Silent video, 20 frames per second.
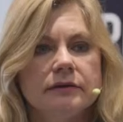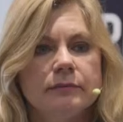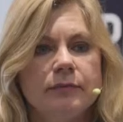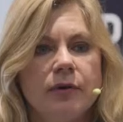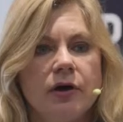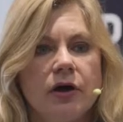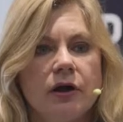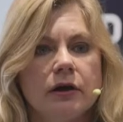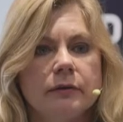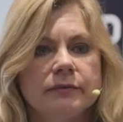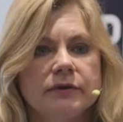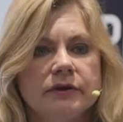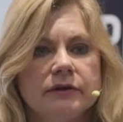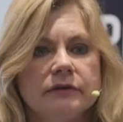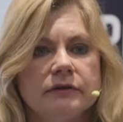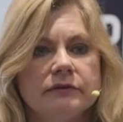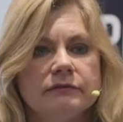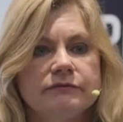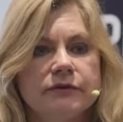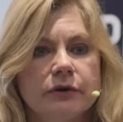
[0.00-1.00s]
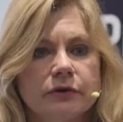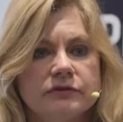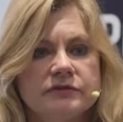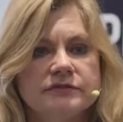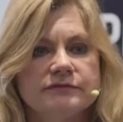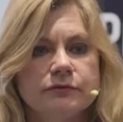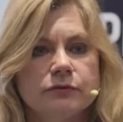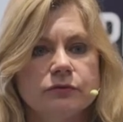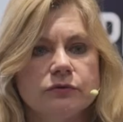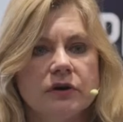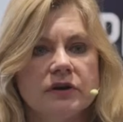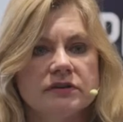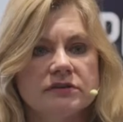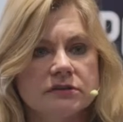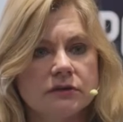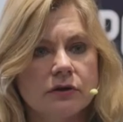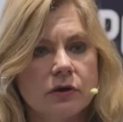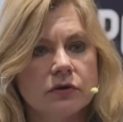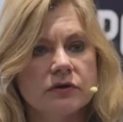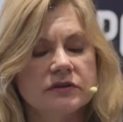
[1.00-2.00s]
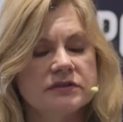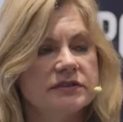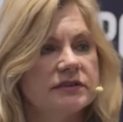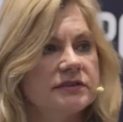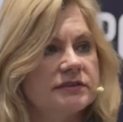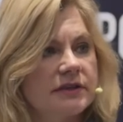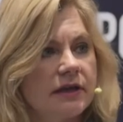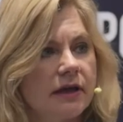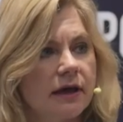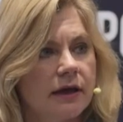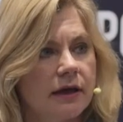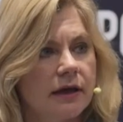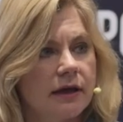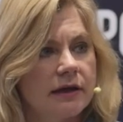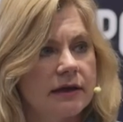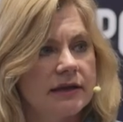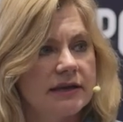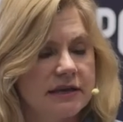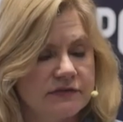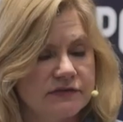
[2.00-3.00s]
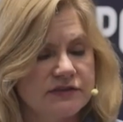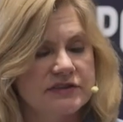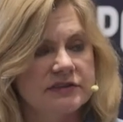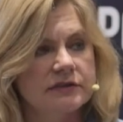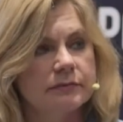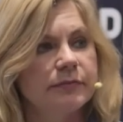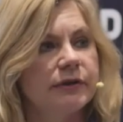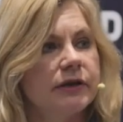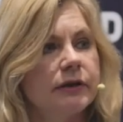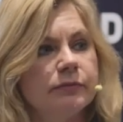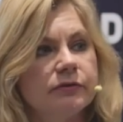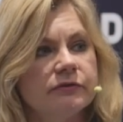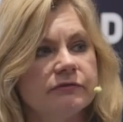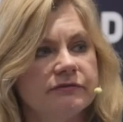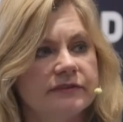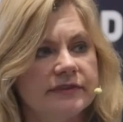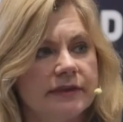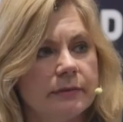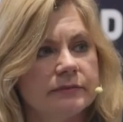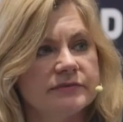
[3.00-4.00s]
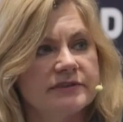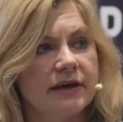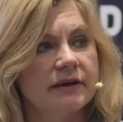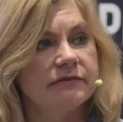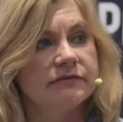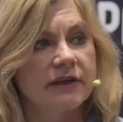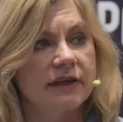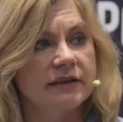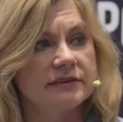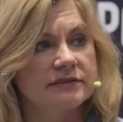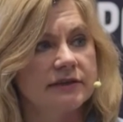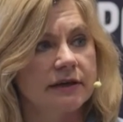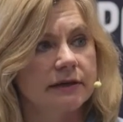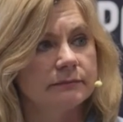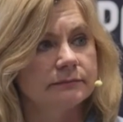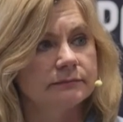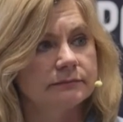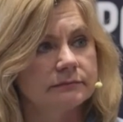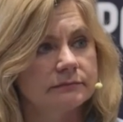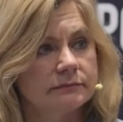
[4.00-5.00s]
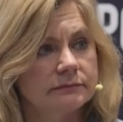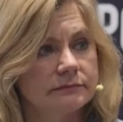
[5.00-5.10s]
that Parliament votes for as long as it's given to the people for them to have their say.